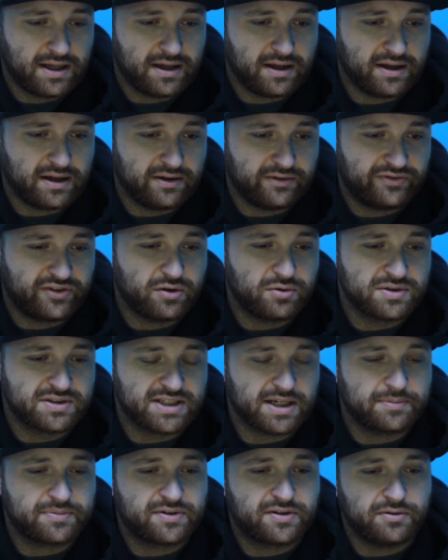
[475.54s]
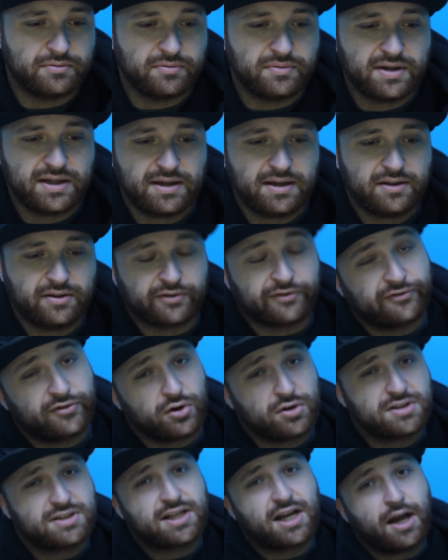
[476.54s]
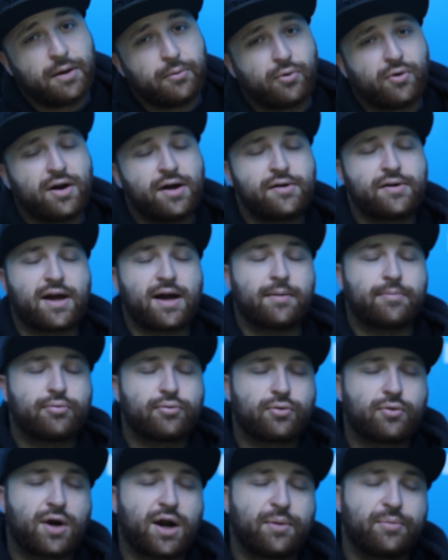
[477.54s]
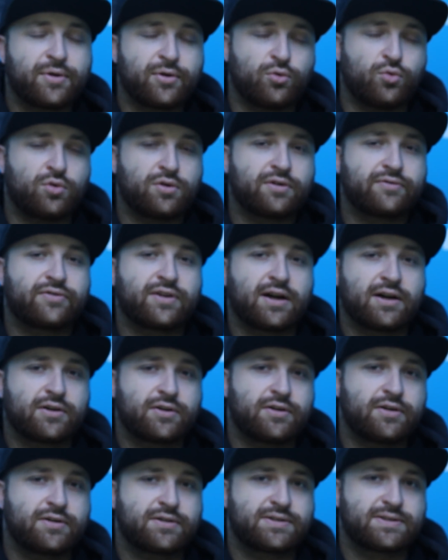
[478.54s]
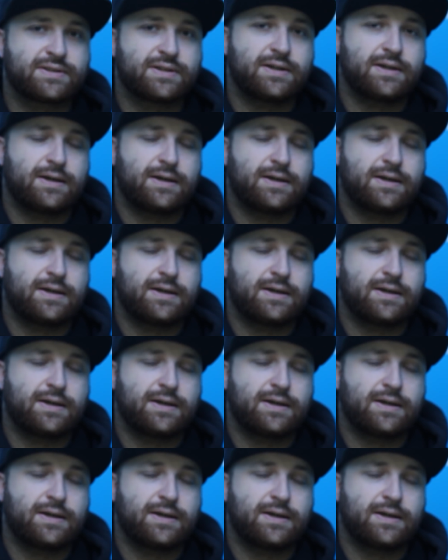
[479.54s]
If it was up to me the first time around, I probably would have got Cooks.